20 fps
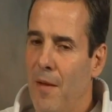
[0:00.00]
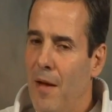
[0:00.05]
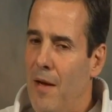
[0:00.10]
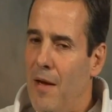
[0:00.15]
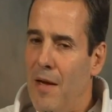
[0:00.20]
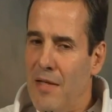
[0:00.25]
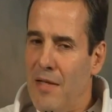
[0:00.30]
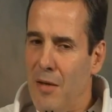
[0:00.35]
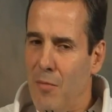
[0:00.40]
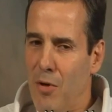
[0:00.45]

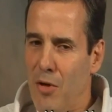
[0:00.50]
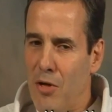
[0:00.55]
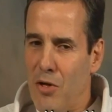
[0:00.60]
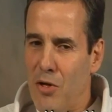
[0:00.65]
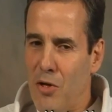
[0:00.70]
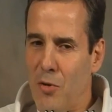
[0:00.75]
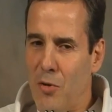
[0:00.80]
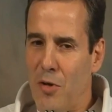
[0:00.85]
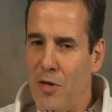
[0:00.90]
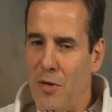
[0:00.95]
I got some
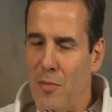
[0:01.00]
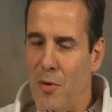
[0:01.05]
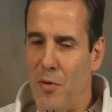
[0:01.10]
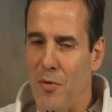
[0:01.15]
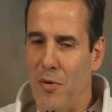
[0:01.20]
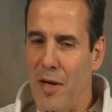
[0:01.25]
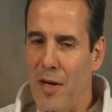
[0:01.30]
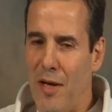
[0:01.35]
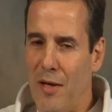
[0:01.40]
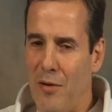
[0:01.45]
other stories
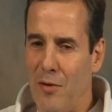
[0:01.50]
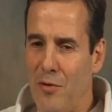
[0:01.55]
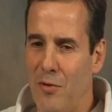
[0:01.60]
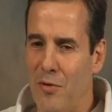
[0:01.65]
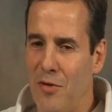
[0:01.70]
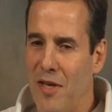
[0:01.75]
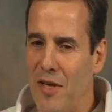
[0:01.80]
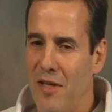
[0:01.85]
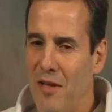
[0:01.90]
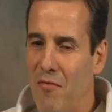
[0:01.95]
about Helio
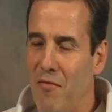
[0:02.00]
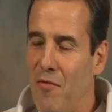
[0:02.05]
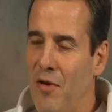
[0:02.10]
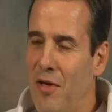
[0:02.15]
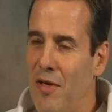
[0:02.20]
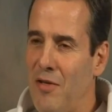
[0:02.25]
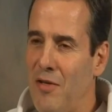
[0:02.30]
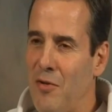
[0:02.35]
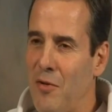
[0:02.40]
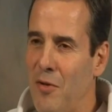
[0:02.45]
too. It's kind of
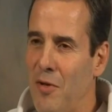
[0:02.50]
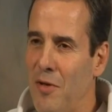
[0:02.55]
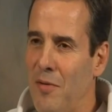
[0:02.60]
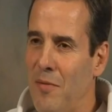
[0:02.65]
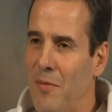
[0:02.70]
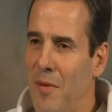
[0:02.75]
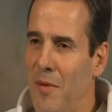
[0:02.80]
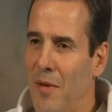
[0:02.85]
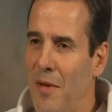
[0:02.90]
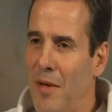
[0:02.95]
funny story.